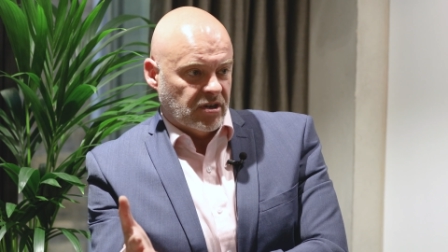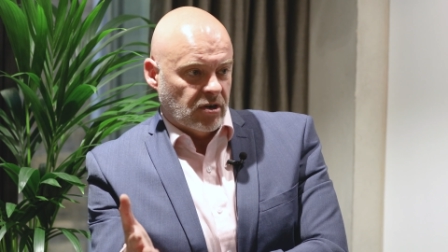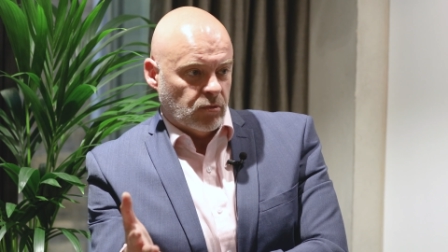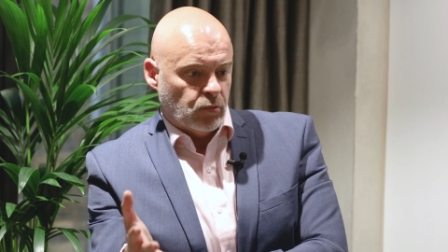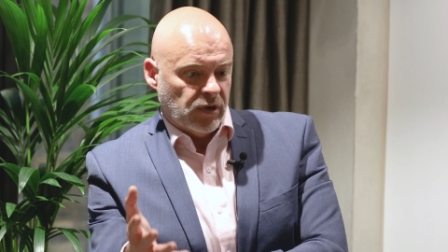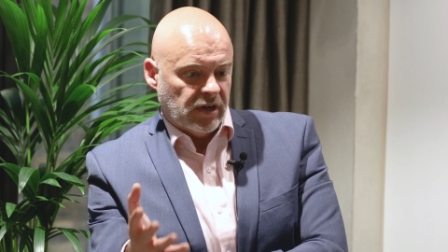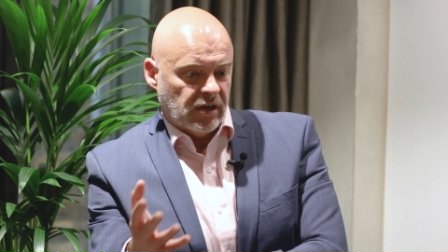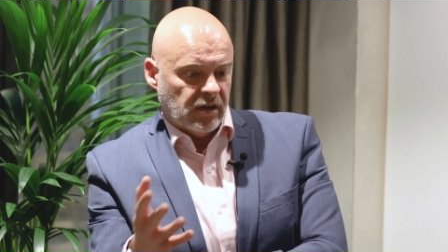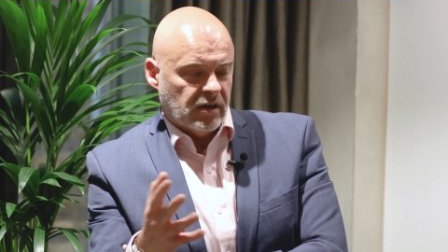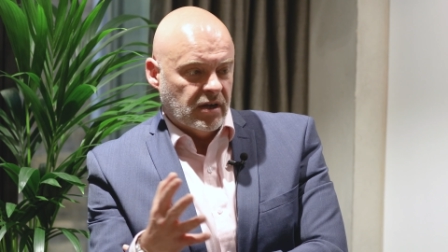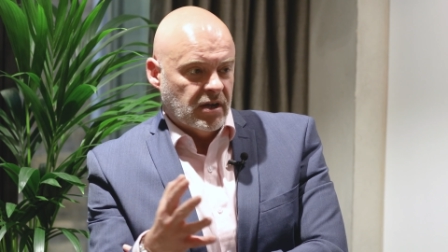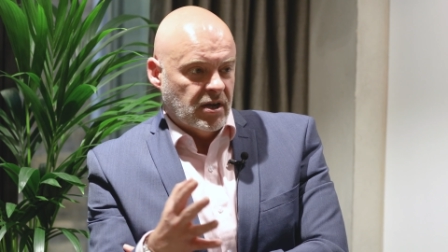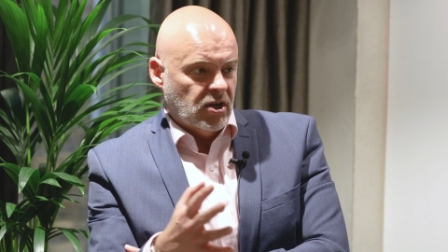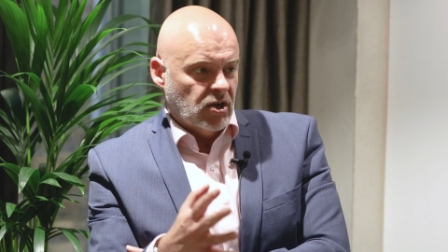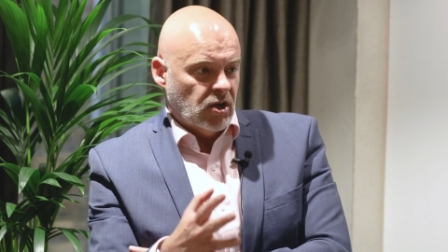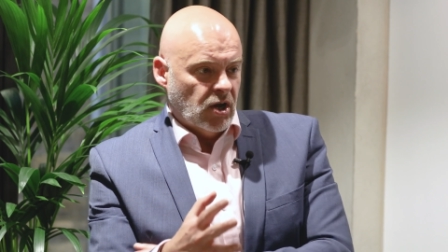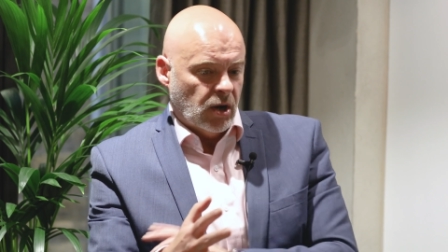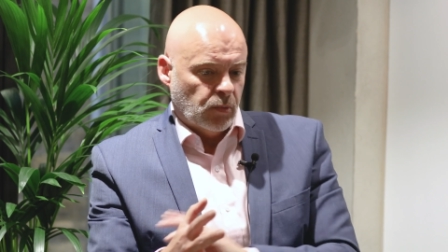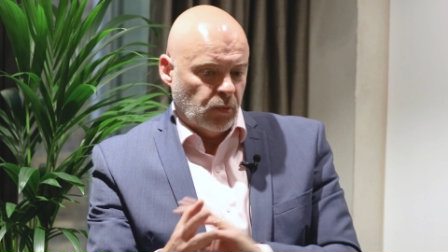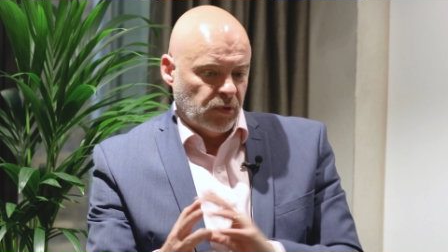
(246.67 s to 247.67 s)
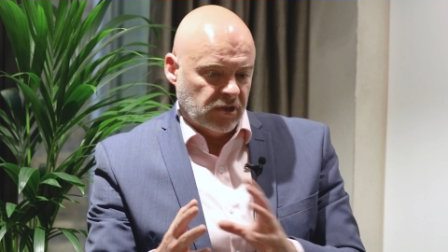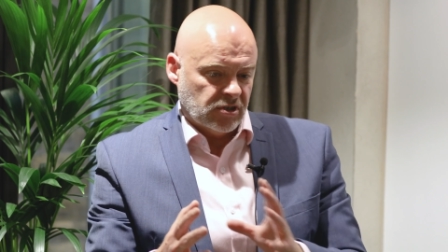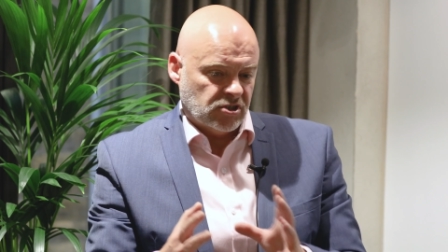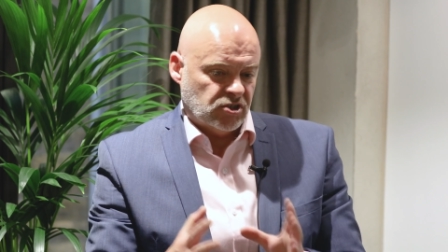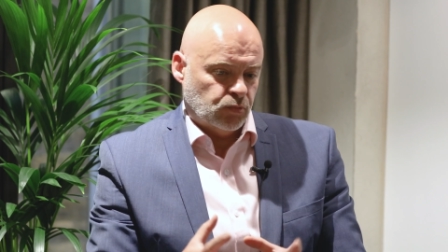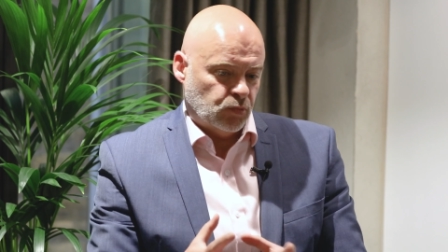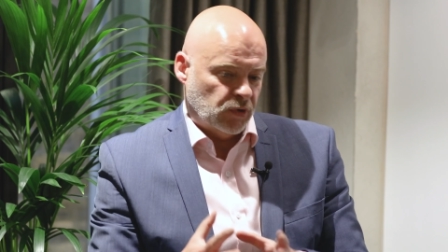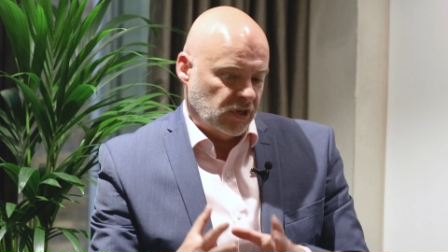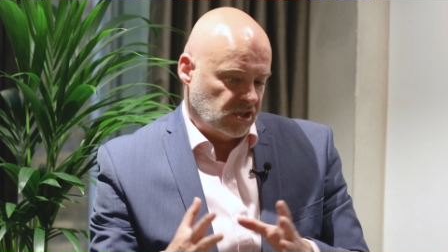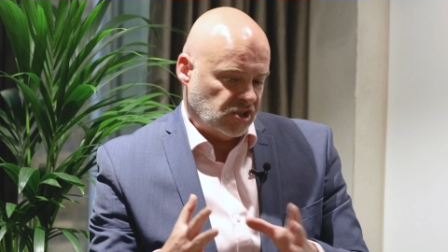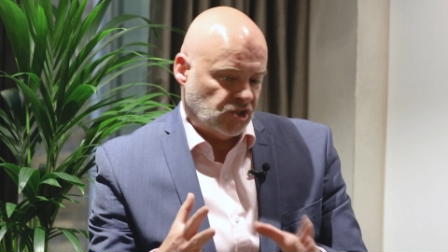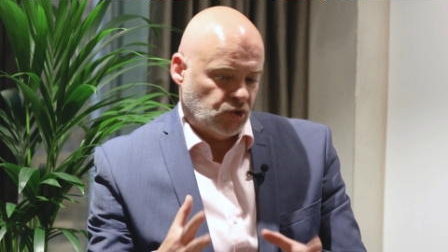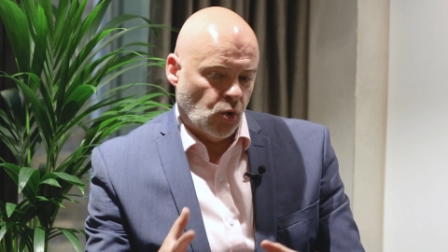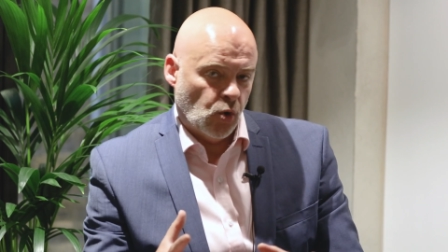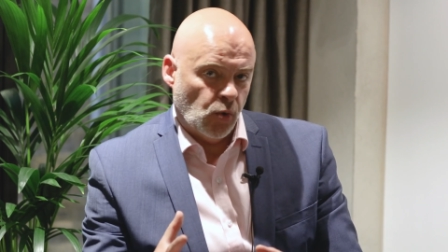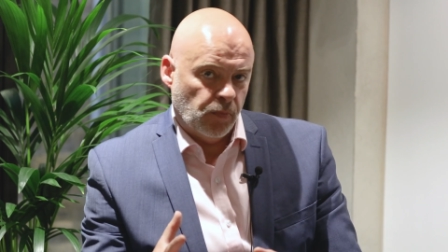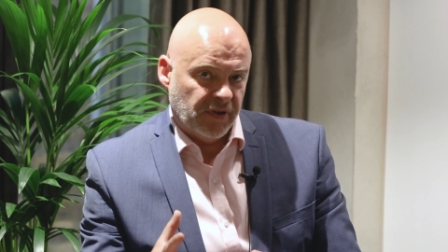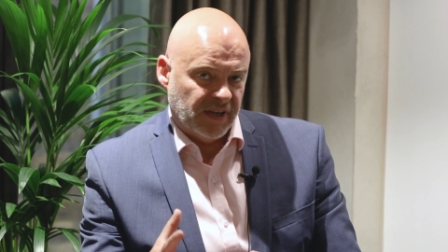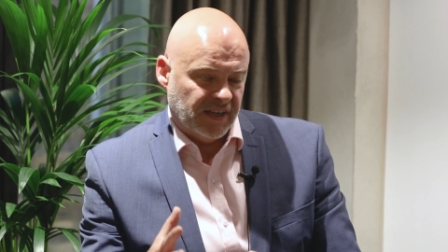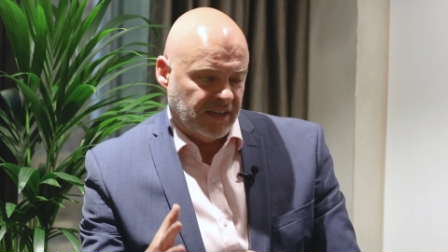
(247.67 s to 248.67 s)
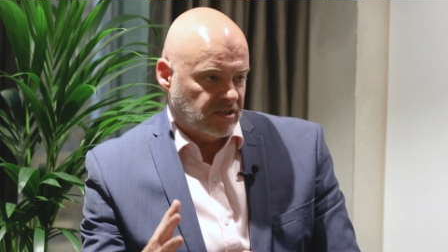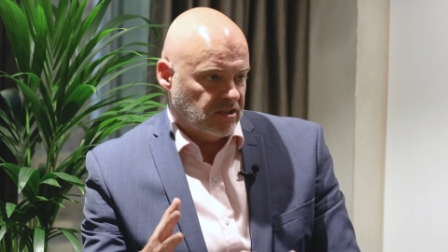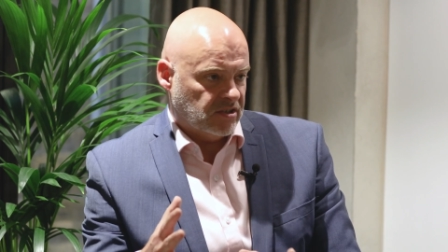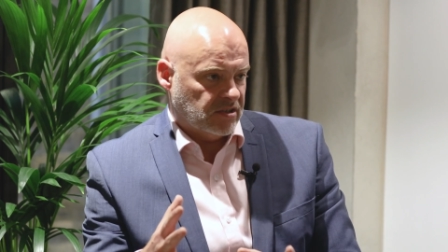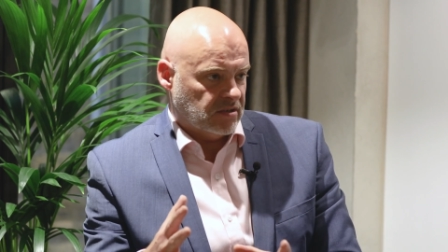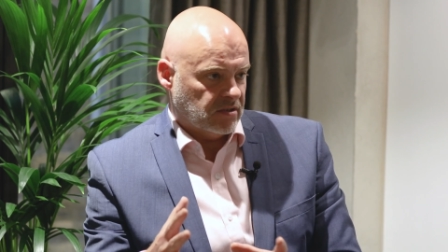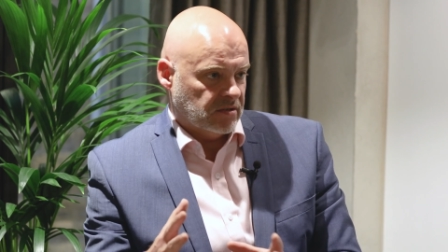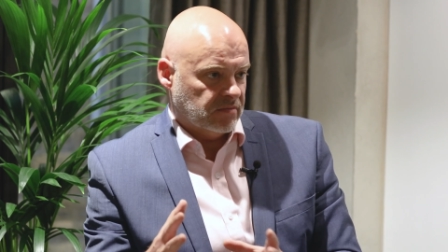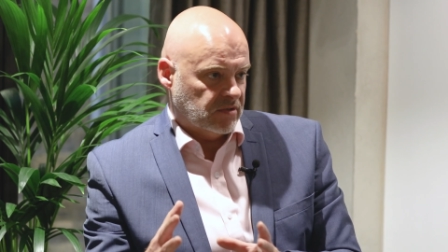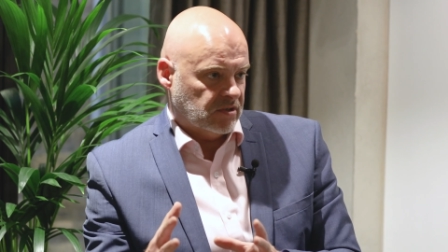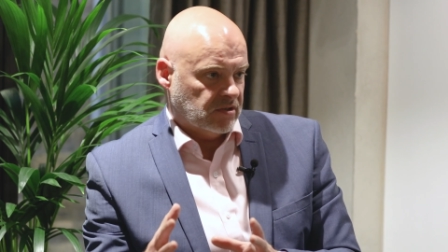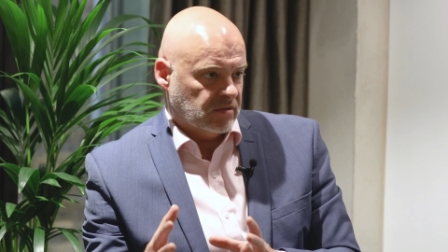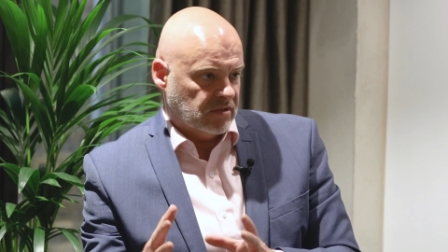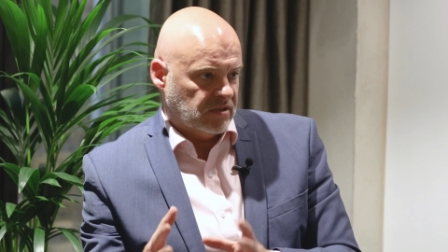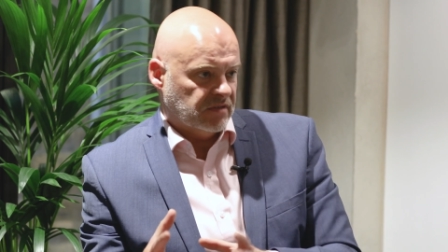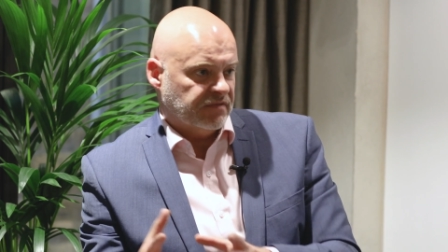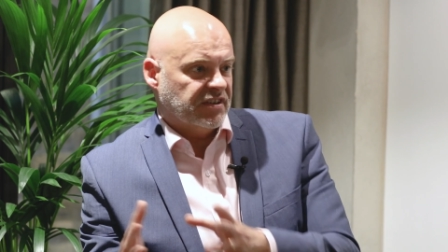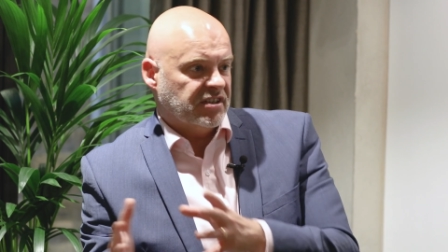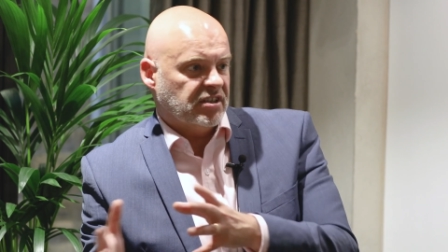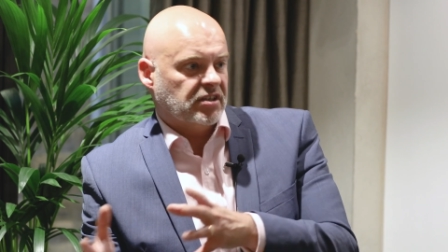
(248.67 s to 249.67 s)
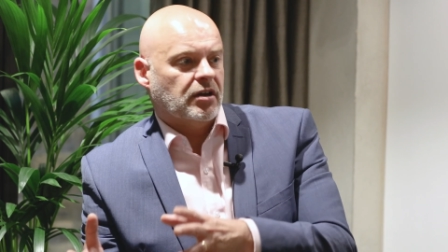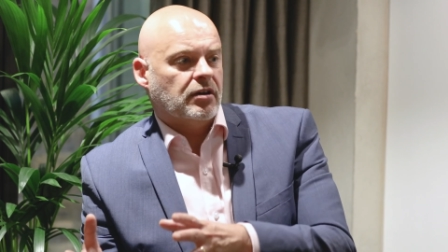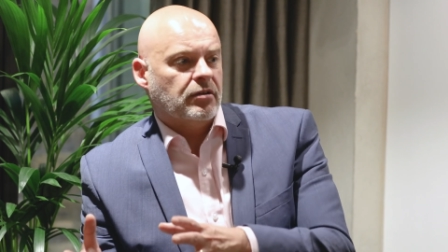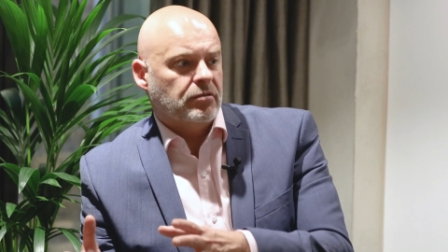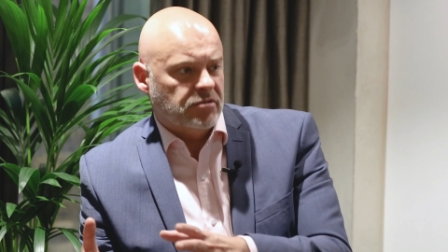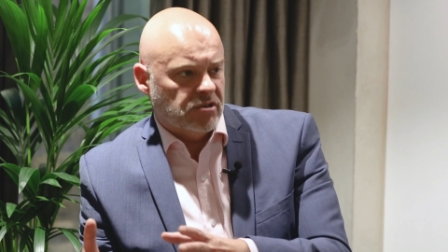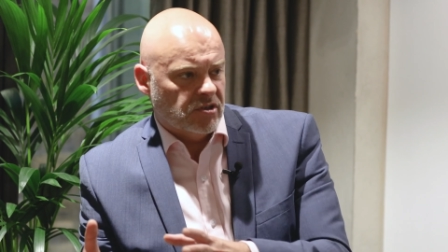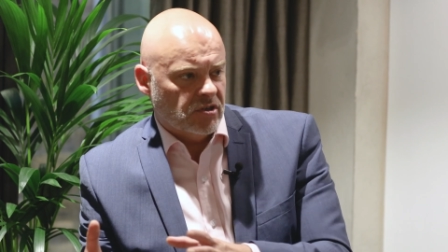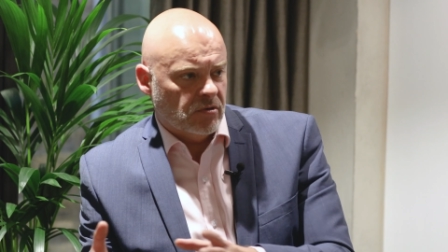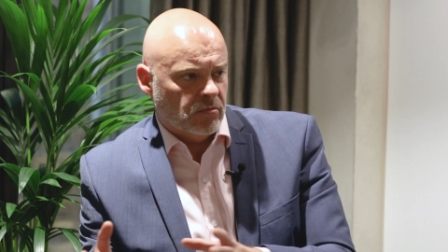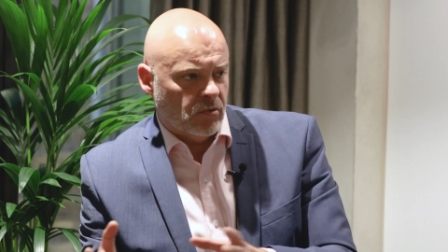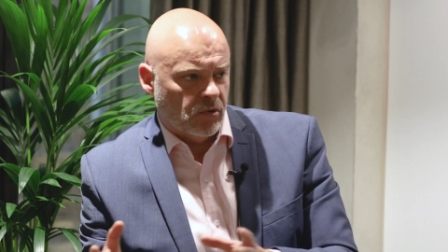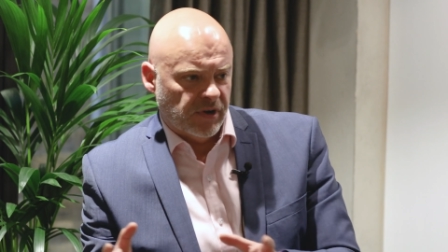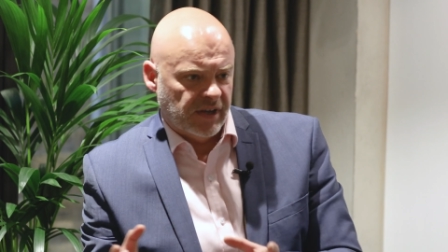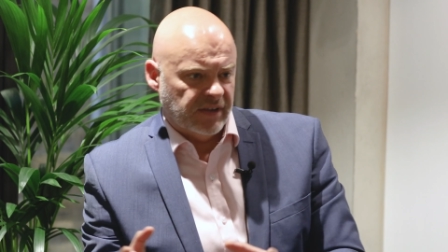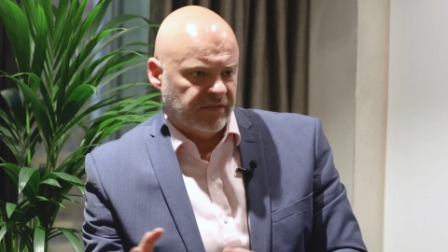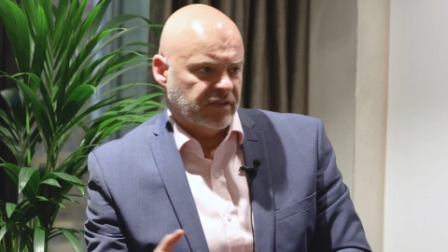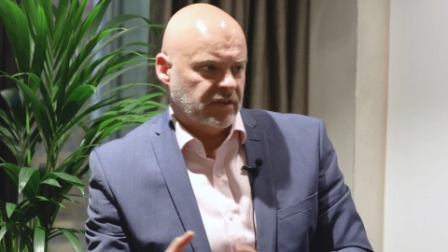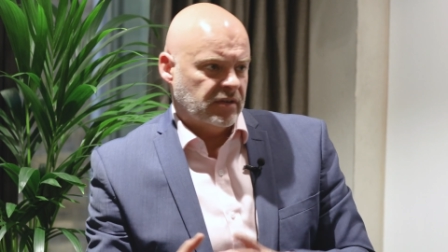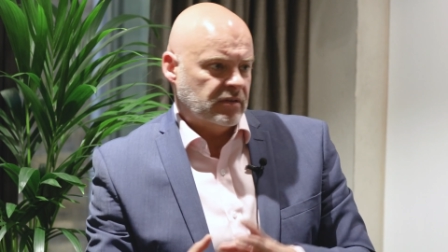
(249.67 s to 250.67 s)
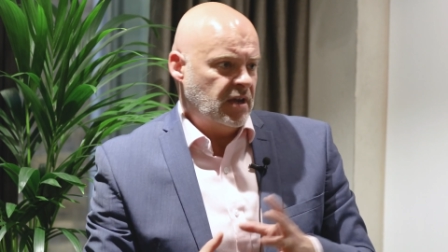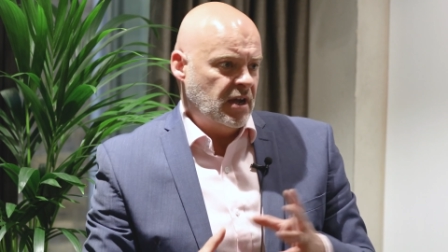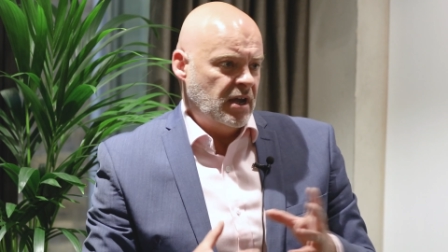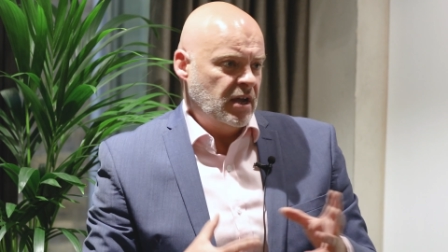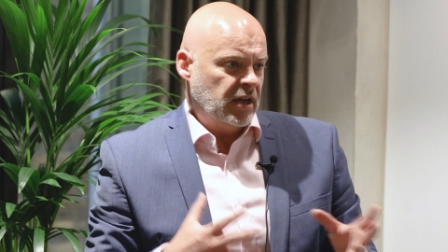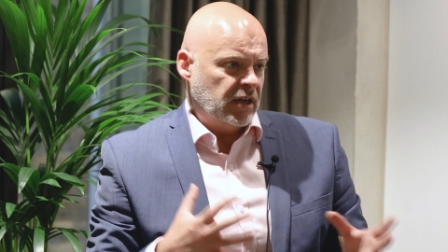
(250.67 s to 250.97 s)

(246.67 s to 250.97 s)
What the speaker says: Will a short piece to video do, or even